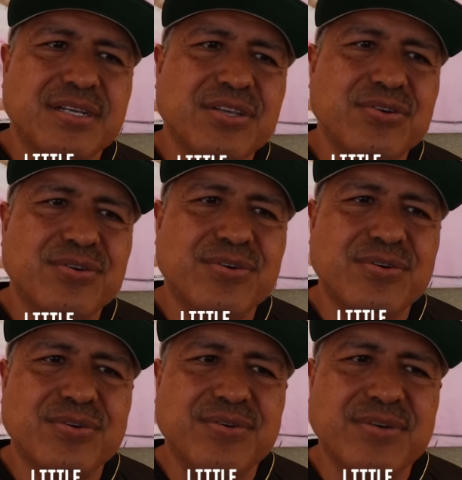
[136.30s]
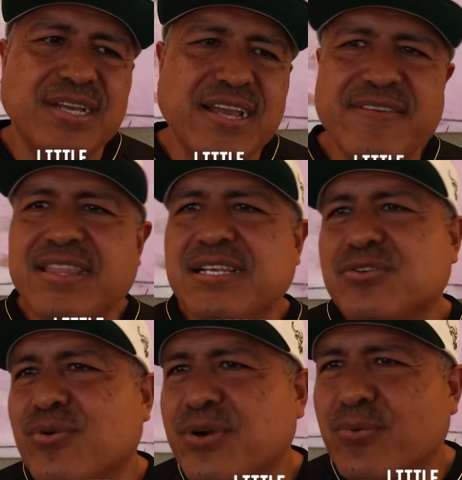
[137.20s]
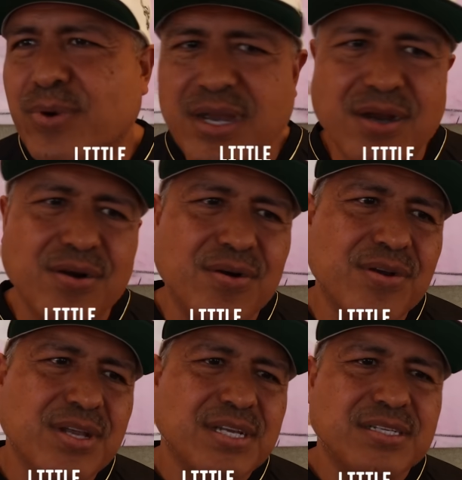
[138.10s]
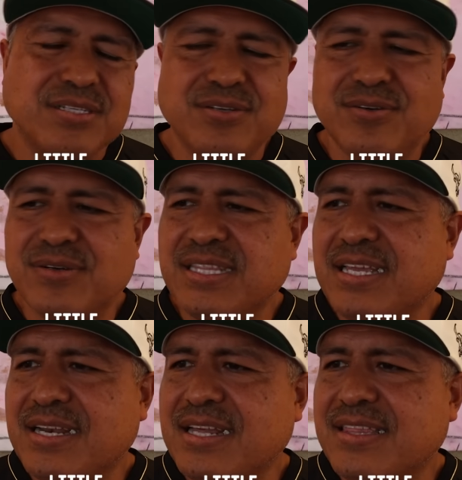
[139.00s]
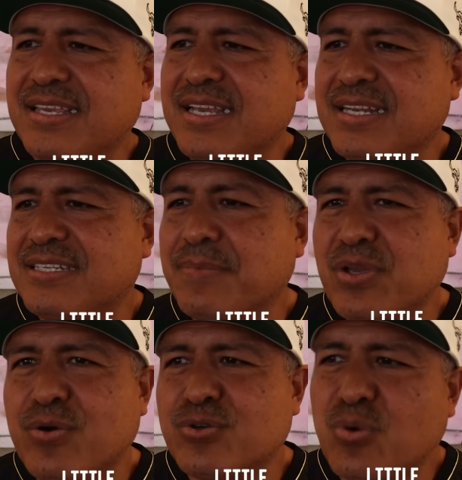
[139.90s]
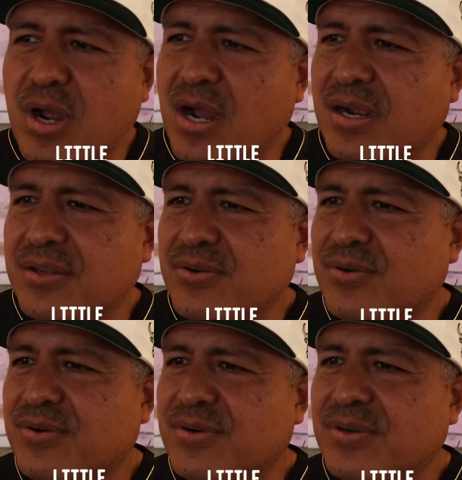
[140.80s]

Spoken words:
you know, everything's going well. You know, and then at the end something goes wrong. You know,